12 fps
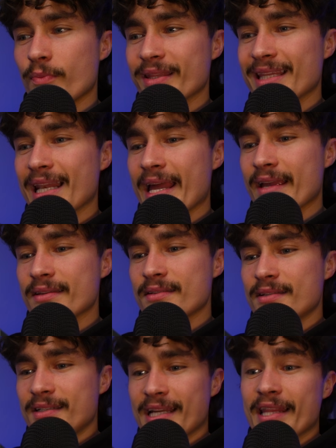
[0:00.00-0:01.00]
with the layers.
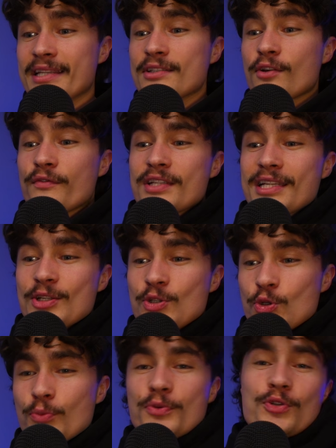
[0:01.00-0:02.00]
Now, this is obviously a
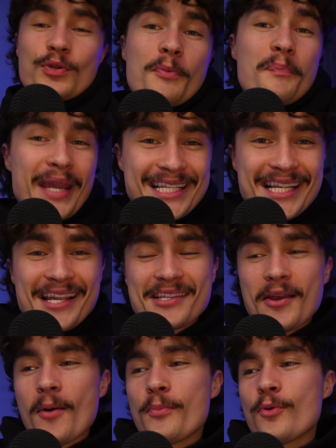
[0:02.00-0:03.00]
super basic
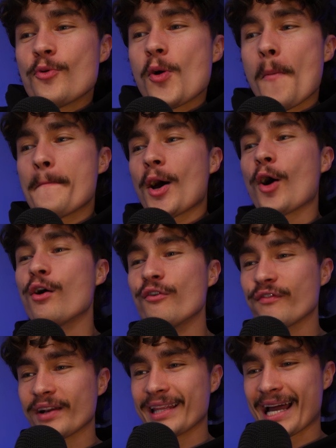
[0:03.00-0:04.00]
example, but
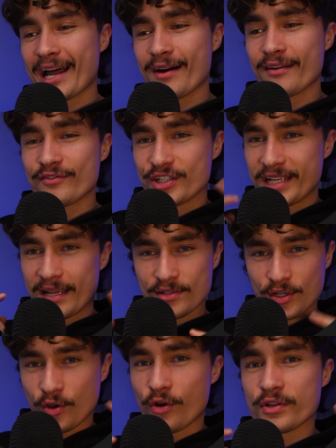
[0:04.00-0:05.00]
hopefully that kind of just gets
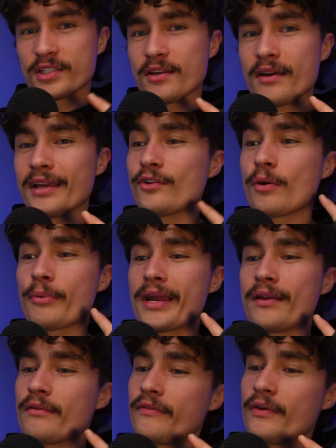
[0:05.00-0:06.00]
the cogs turning in your
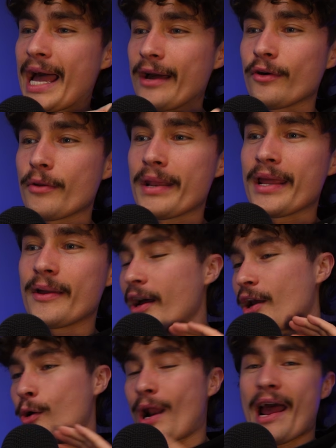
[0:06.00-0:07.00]
brain of, hang on a minute,
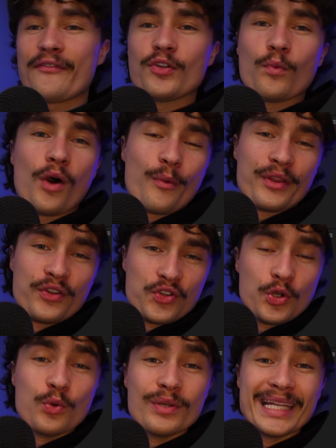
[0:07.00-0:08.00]
I don't have to work with a
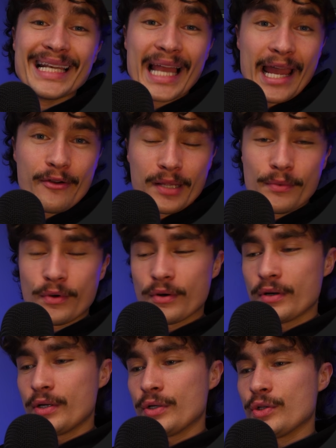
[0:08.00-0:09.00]
2D layer
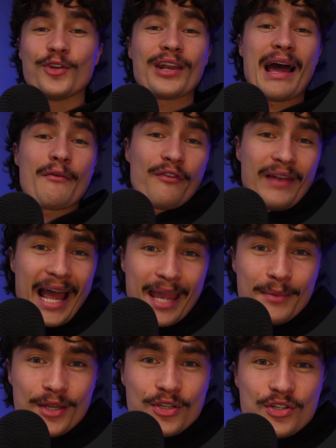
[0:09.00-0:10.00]
anymore. You could have a flat
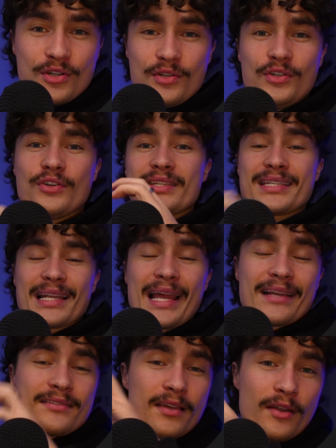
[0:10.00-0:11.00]
image, you can
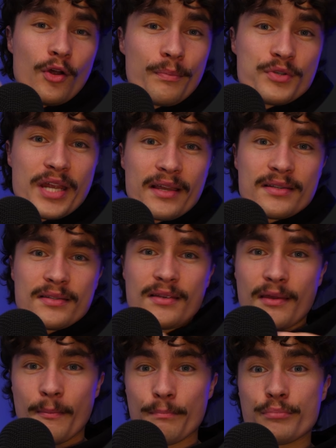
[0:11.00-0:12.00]
select certain objects,
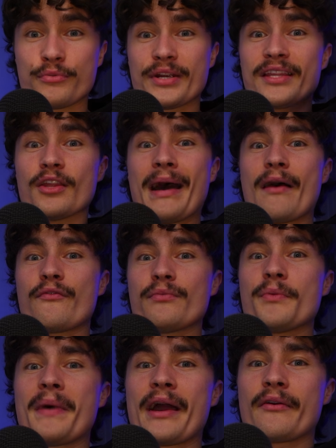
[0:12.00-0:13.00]
bring them out from
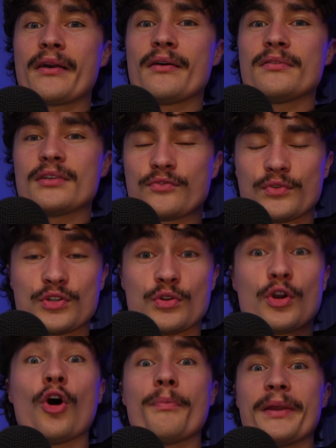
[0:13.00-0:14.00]
the background as long as you
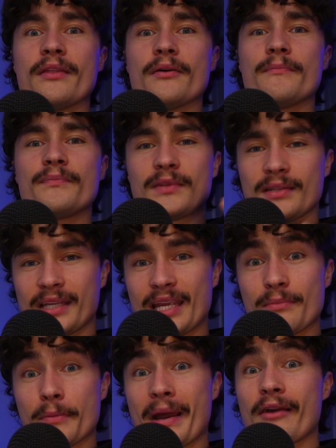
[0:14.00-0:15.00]
copy them and
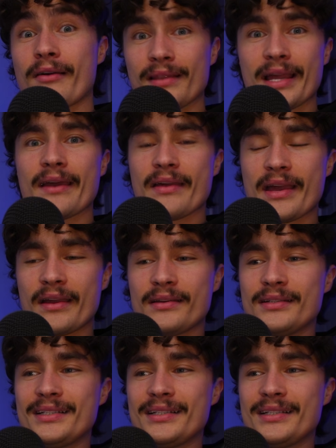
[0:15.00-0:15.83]
keep the background layer there.